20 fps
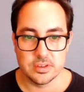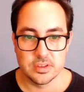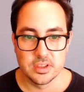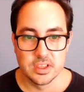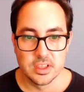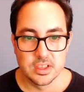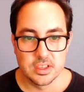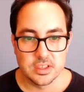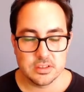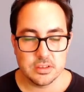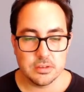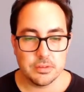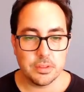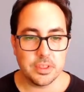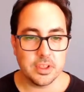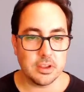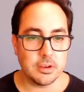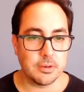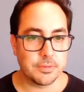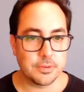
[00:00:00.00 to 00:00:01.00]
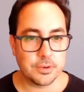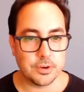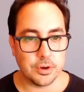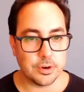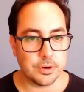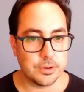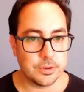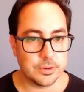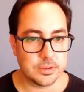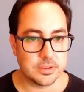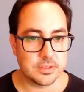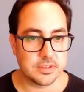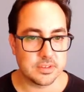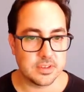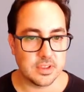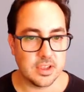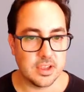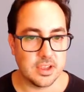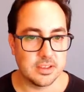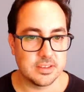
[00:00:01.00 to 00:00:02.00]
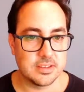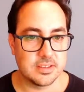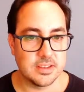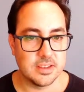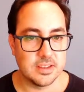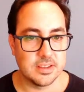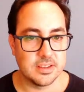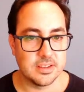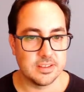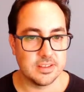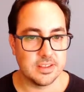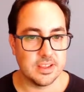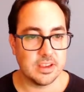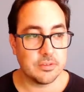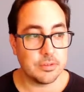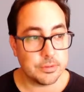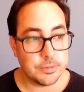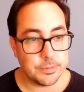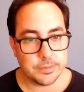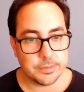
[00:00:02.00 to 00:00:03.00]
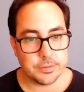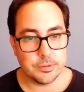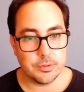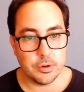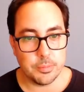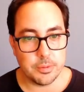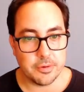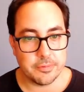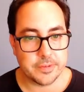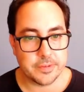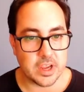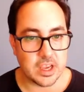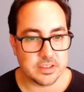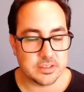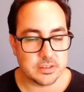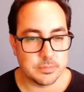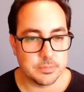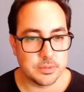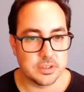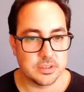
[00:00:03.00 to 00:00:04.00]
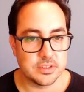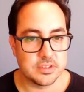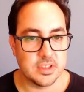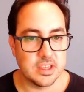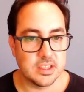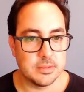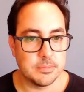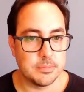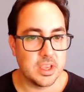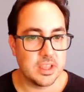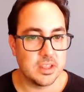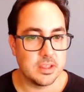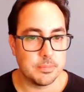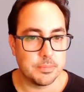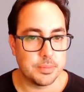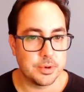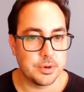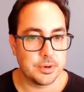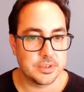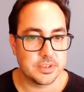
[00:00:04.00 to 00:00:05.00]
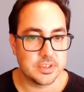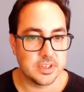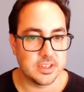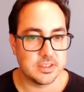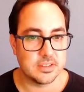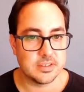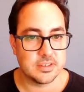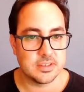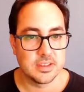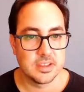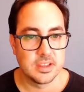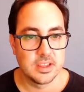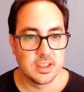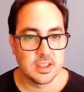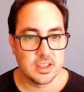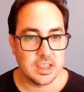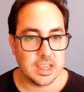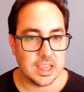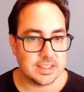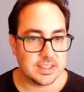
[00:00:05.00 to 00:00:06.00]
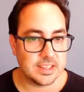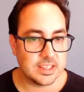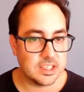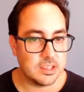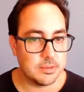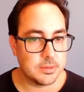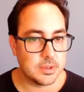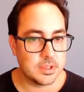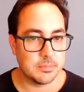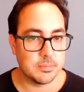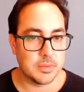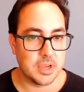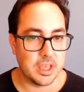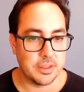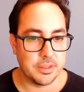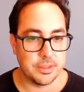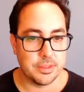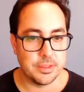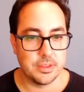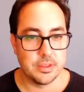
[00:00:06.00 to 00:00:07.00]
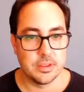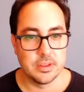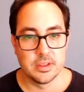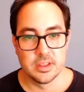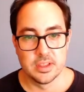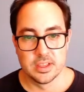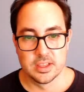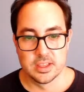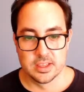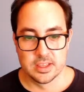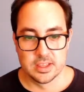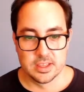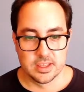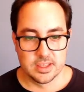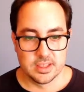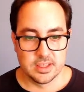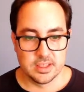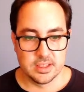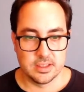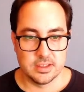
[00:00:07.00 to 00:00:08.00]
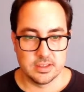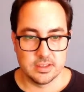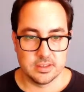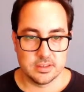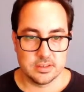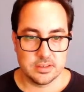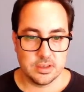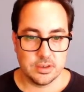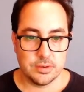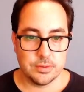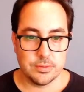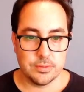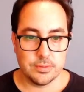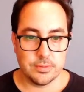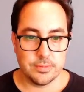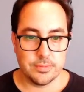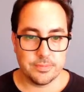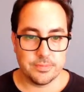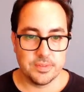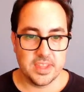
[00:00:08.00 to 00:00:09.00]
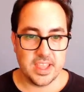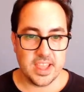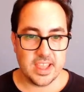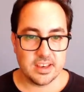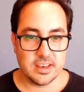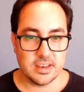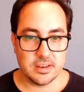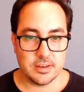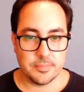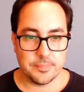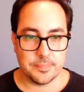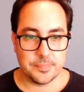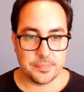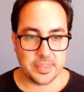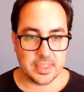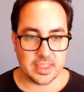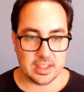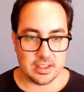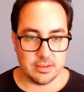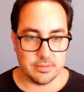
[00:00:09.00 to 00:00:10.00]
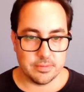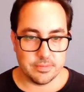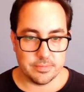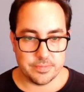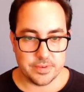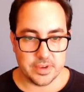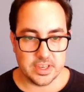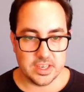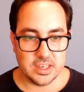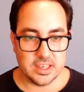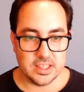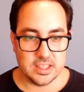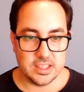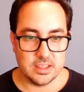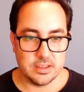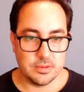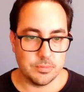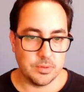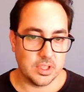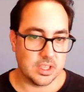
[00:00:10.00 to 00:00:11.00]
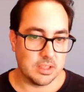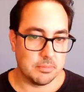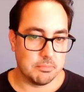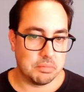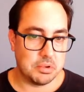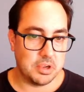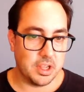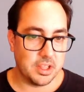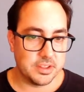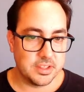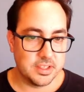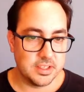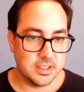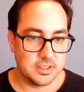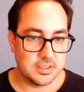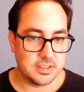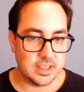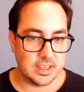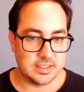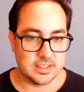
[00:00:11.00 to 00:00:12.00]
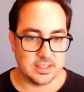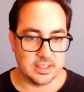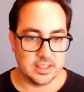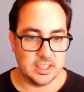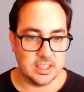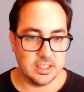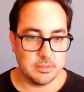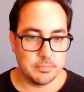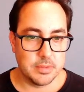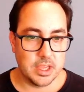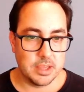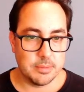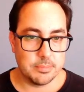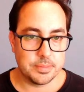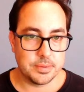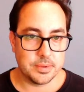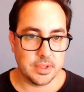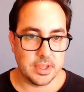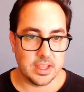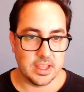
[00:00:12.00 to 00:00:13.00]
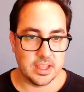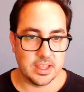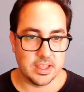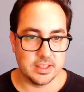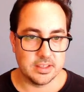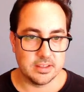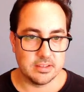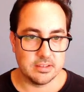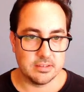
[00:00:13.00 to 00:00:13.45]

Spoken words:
So think of cohorts as a group of customers that made a purchase at a given month. So then finally we can plot this as a heat map, and